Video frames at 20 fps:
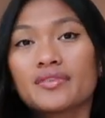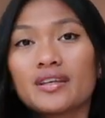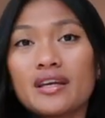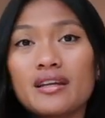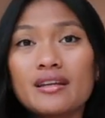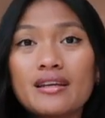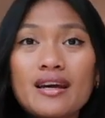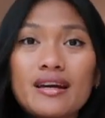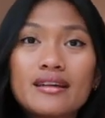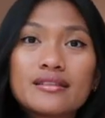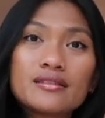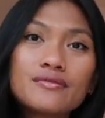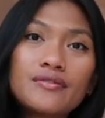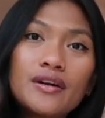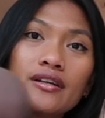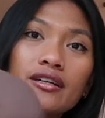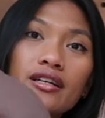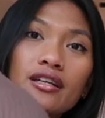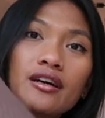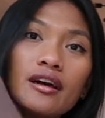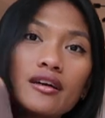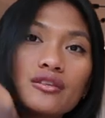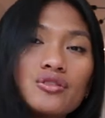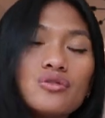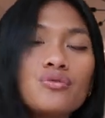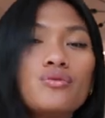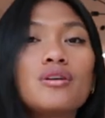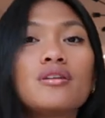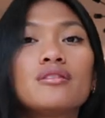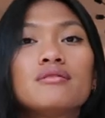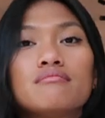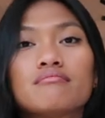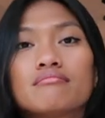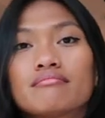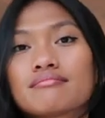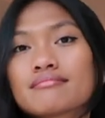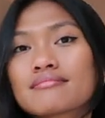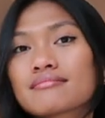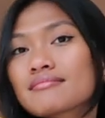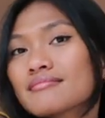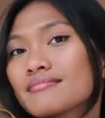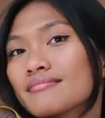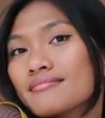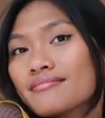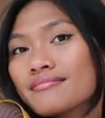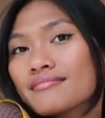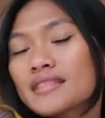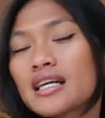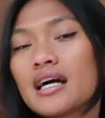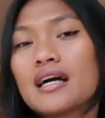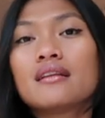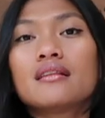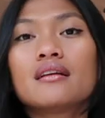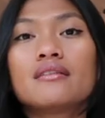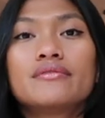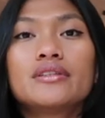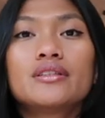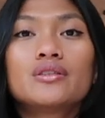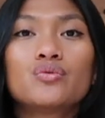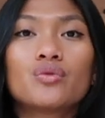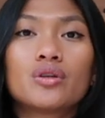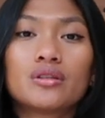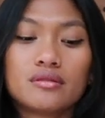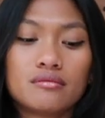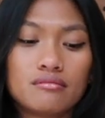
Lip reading: And yeah, it's very casual. I love this one.